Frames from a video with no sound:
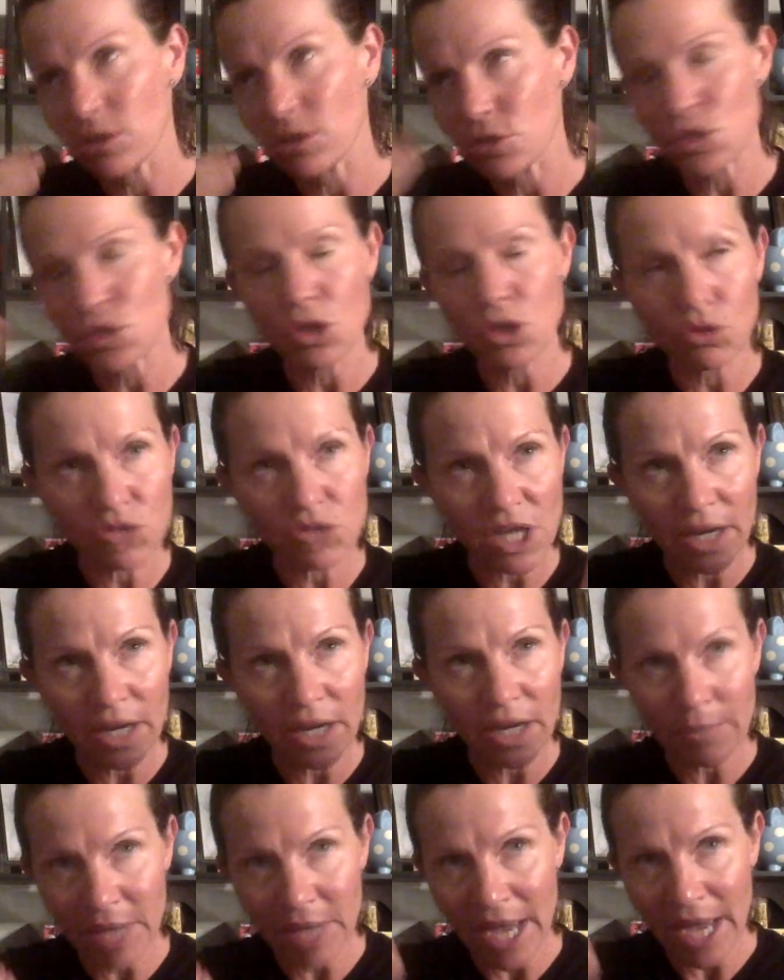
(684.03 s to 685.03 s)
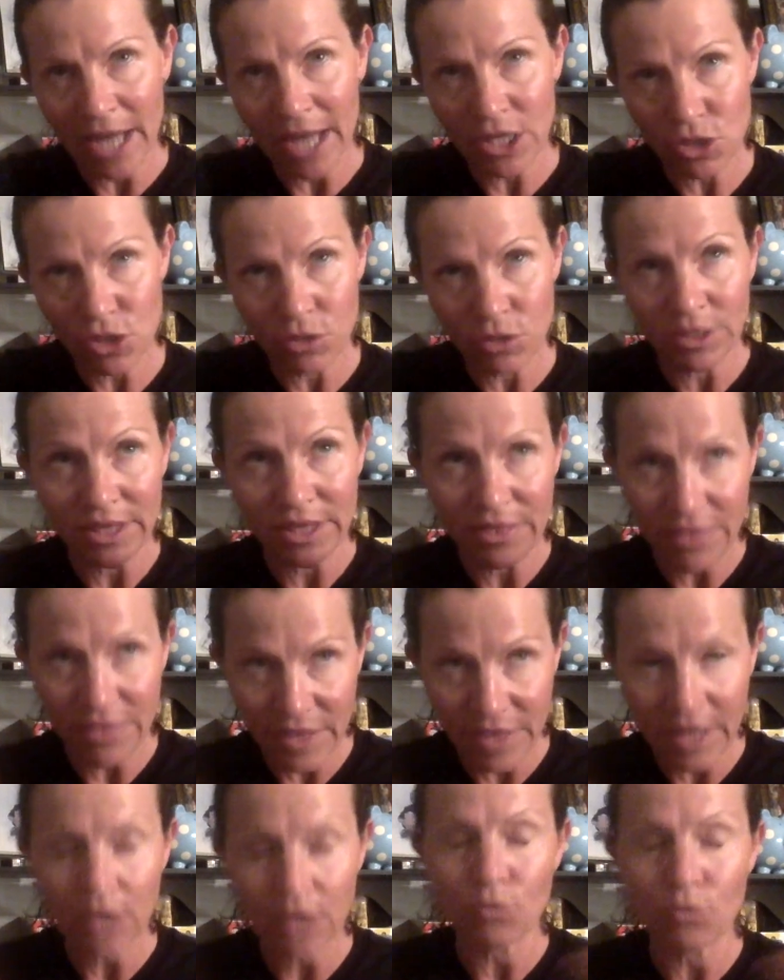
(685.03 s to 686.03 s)
There's no time to actually
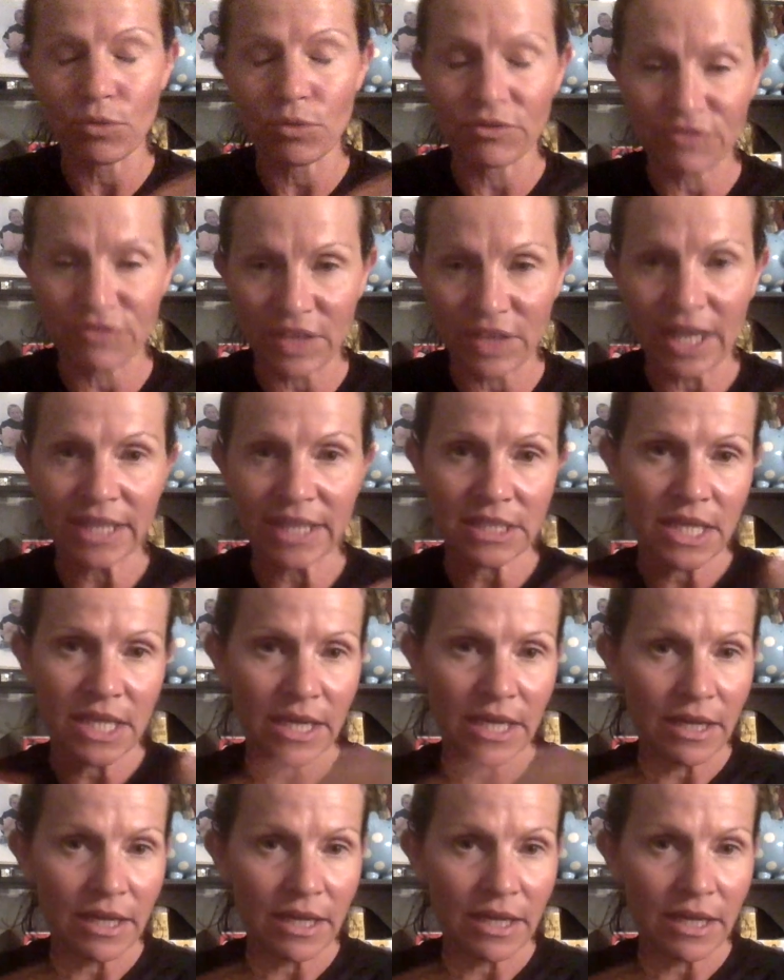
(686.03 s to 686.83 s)
think, reflect,